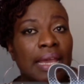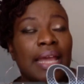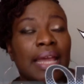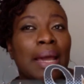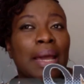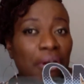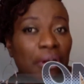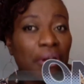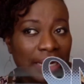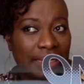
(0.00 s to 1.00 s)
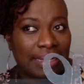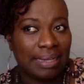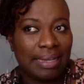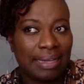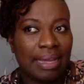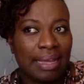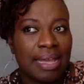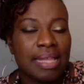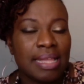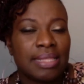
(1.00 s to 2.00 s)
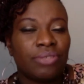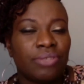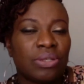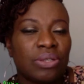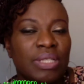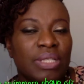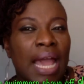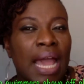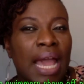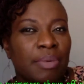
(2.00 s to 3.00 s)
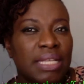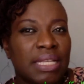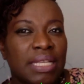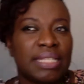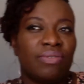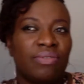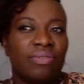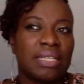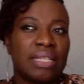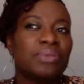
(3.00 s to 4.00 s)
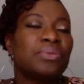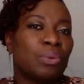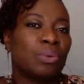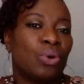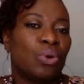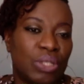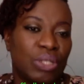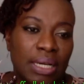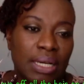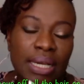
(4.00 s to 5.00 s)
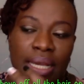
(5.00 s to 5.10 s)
And apparently, this results in hypersensitivity to the water.